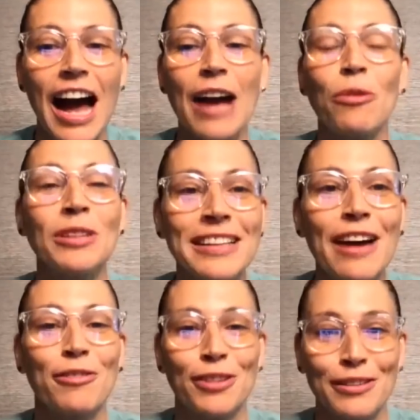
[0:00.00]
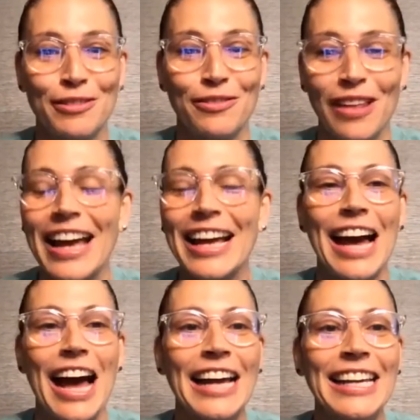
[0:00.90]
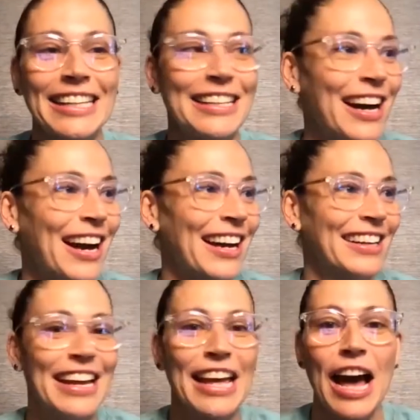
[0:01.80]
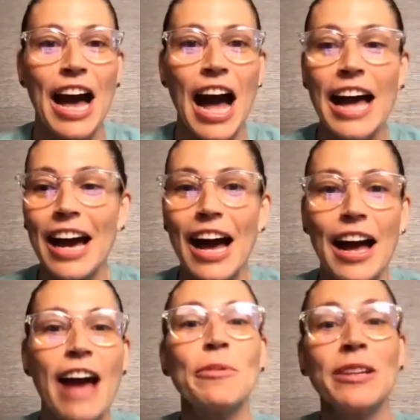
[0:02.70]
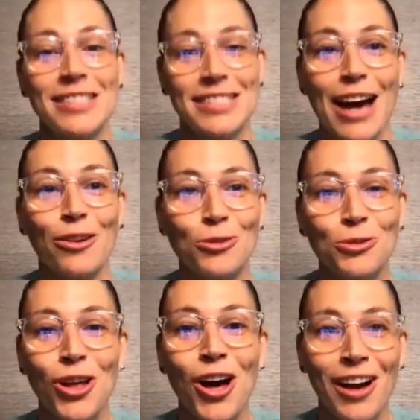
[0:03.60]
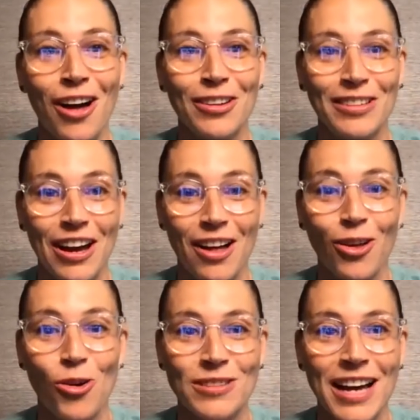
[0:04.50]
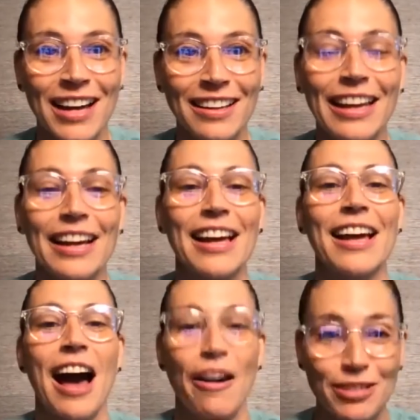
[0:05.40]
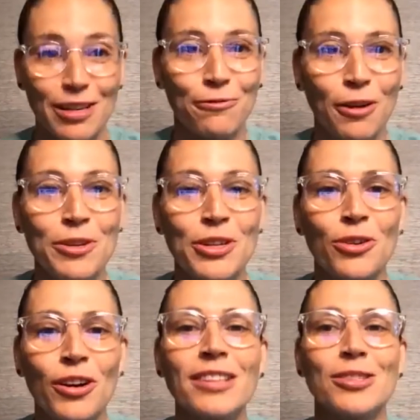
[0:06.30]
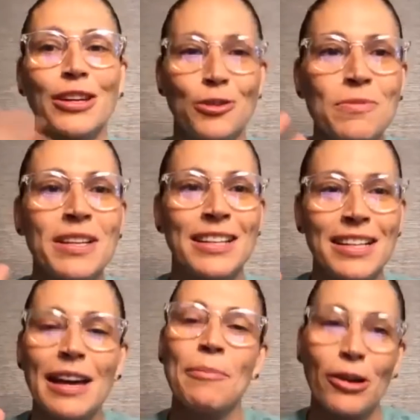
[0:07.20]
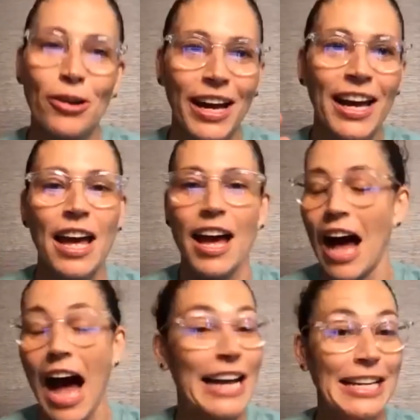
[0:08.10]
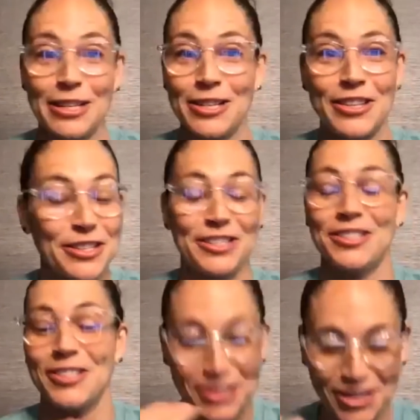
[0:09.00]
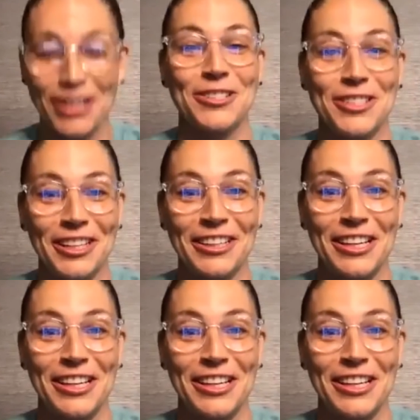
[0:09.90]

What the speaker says: I will never live in. I cannot. I've been in Seattle too long. I'll own that. Like obviously I'm from New York, so like humidity. I'm like, okay, this is disgusting.